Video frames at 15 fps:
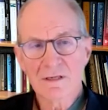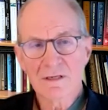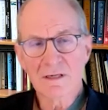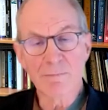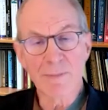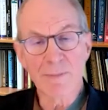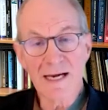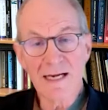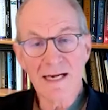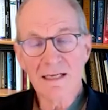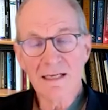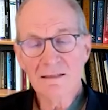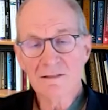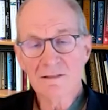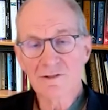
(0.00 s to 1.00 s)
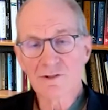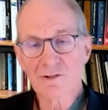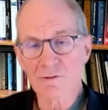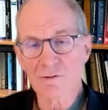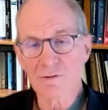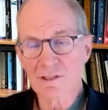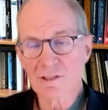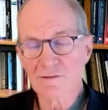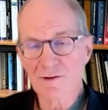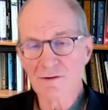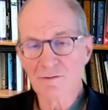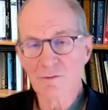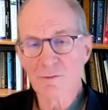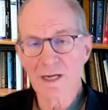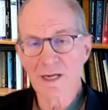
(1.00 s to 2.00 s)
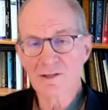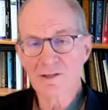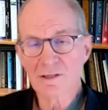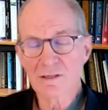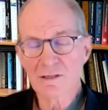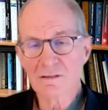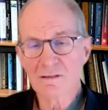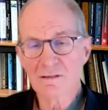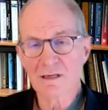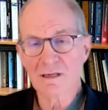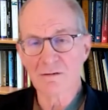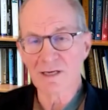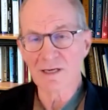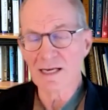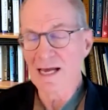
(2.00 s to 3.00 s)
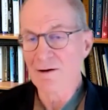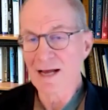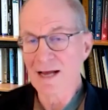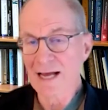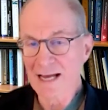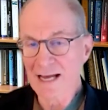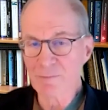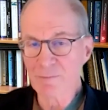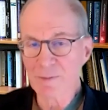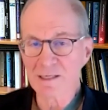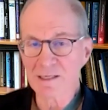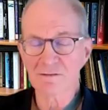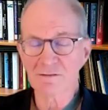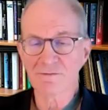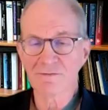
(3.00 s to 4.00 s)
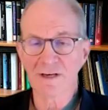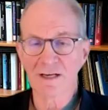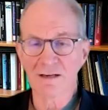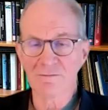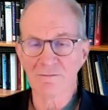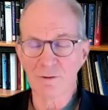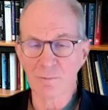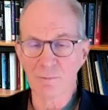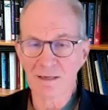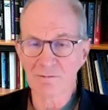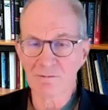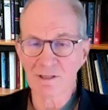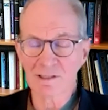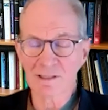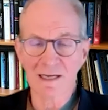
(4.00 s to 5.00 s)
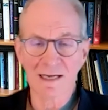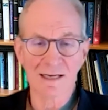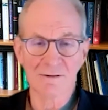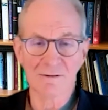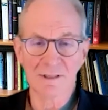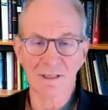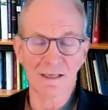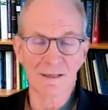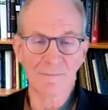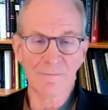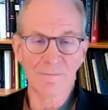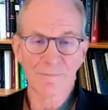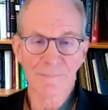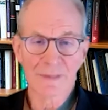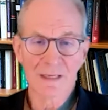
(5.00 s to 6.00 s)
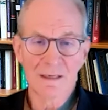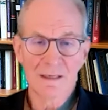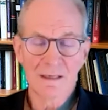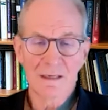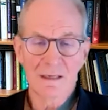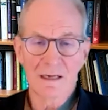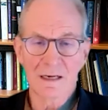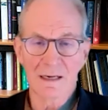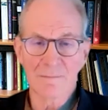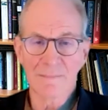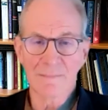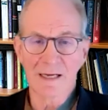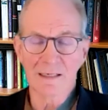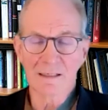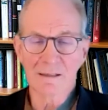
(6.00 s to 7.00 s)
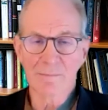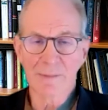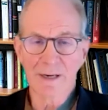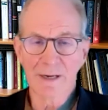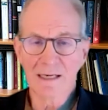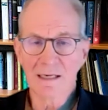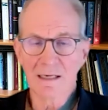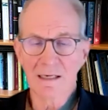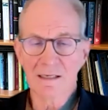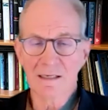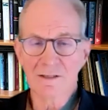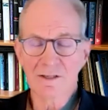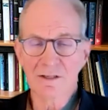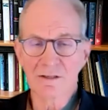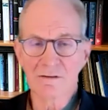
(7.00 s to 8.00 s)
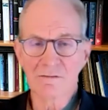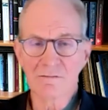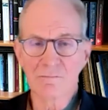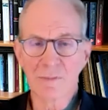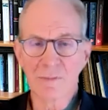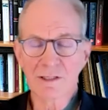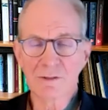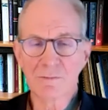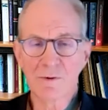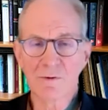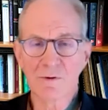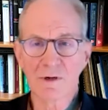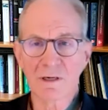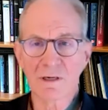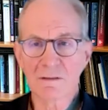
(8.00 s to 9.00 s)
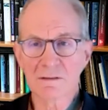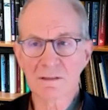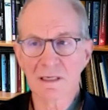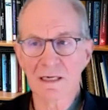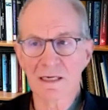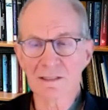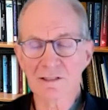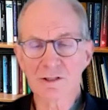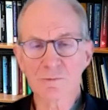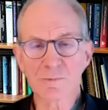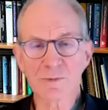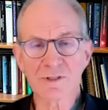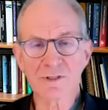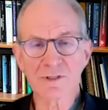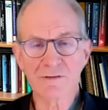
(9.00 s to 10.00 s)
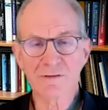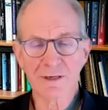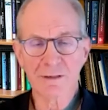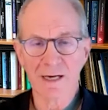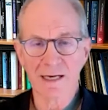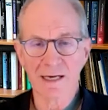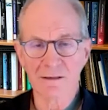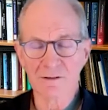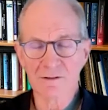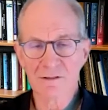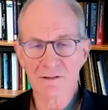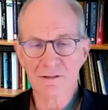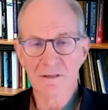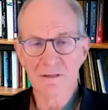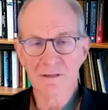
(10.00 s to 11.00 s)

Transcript: combining sources of information that we now have because of ubiquitous IoT, and combining it into much more specific models